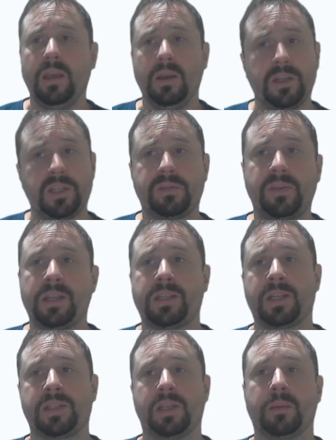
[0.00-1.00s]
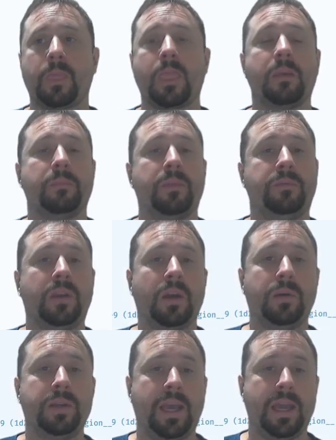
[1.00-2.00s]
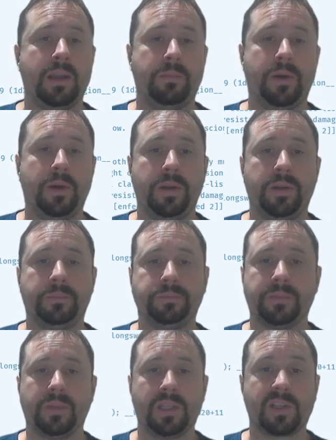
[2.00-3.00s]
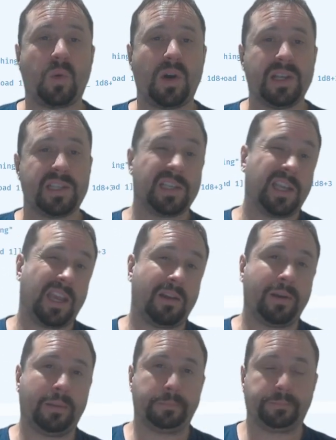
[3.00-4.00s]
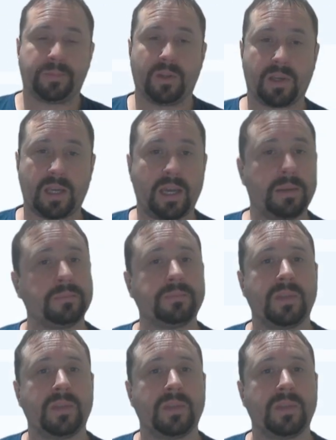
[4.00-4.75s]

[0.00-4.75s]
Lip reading: Which is fantastic. But if you go into edit mode, it's quite scary, okay?